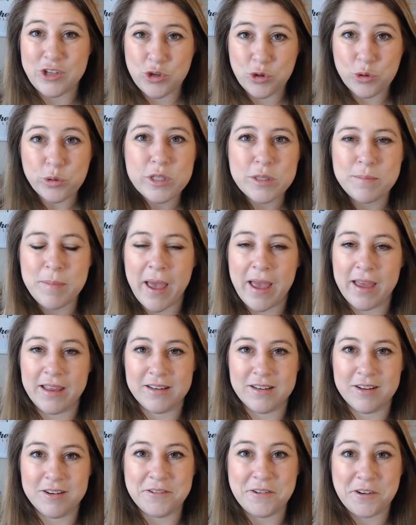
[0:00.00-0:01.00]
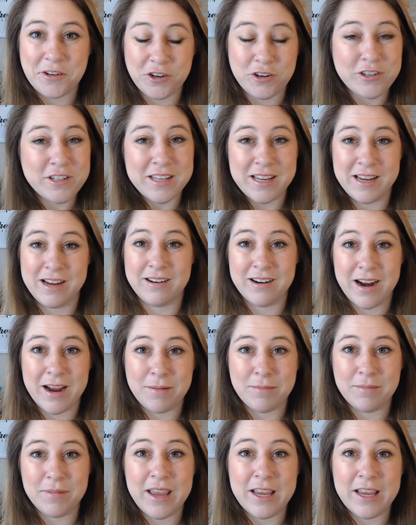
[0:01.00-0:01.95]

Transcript: you spend on your CRM.